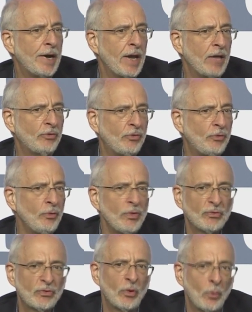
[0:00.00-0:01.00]
and to do
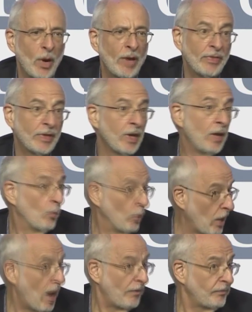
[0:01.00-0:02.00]
this in a way that
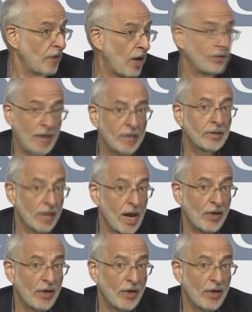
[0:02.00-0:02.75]
will undoubtedly,